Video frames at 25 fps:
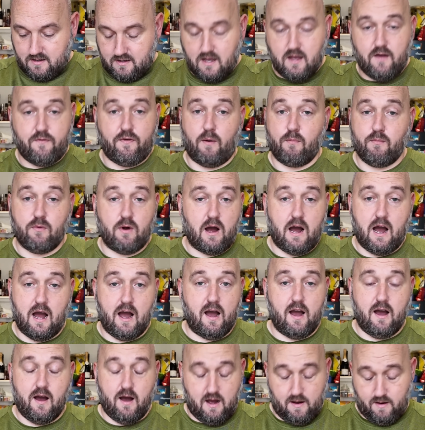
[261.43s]
if I
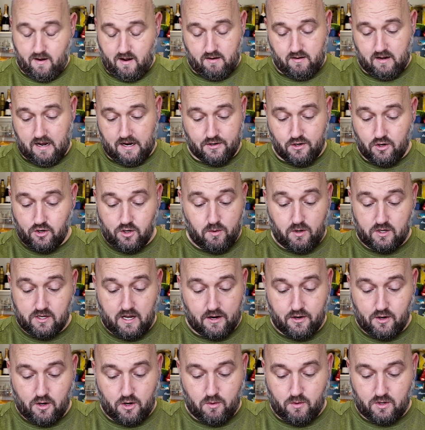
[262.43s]
don't
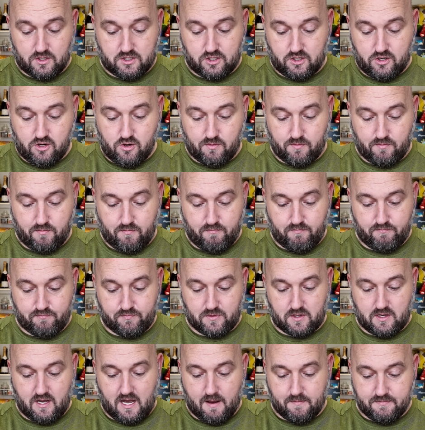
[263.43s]
know what to do.
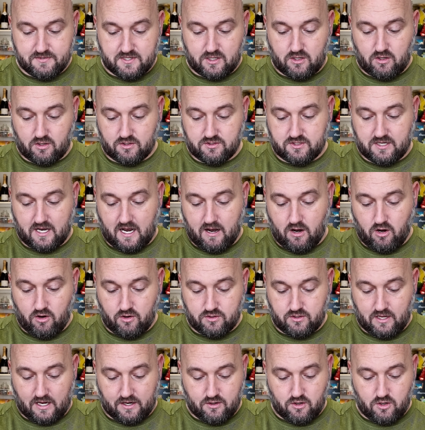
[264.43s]
Empty container.
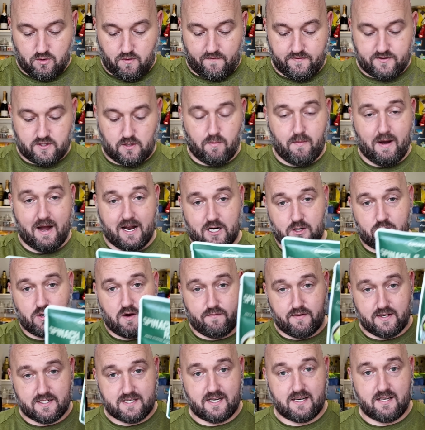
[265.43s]
I don't know whether to
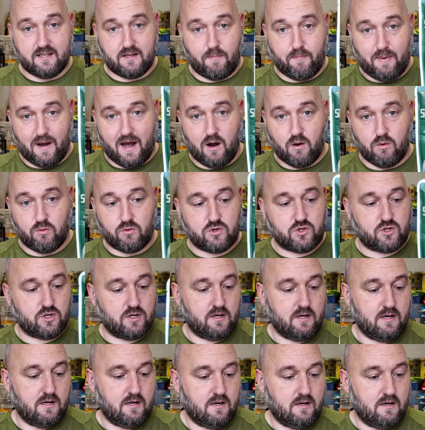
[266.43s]
microwave this in the
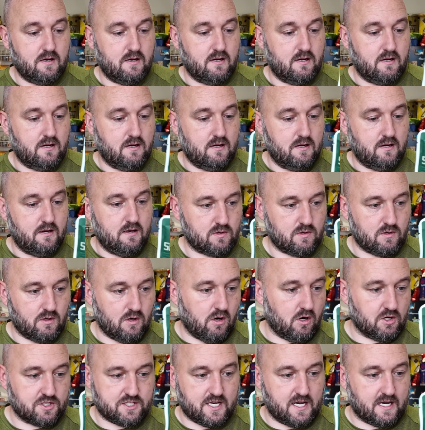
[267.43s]
pouch
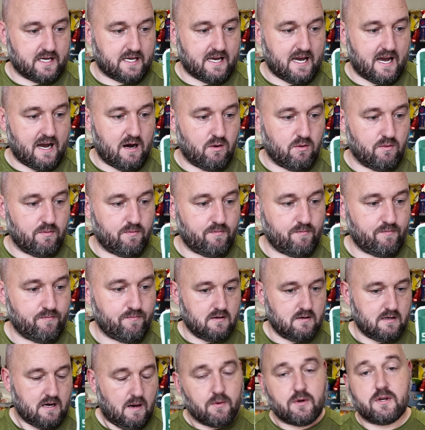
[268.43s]
or take it out.
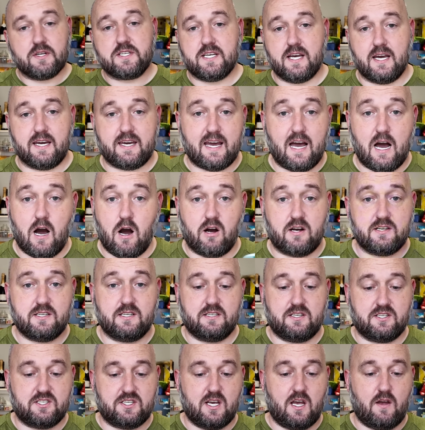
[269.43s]
I'm going to take it out because
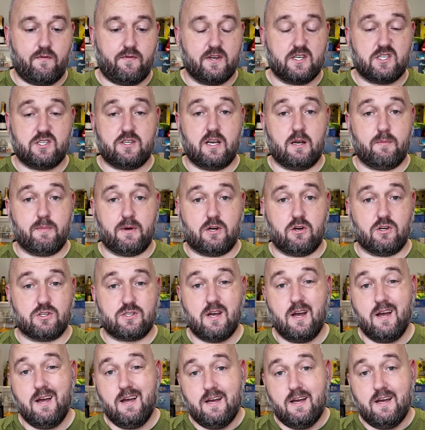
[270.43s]
it's the safest thing, because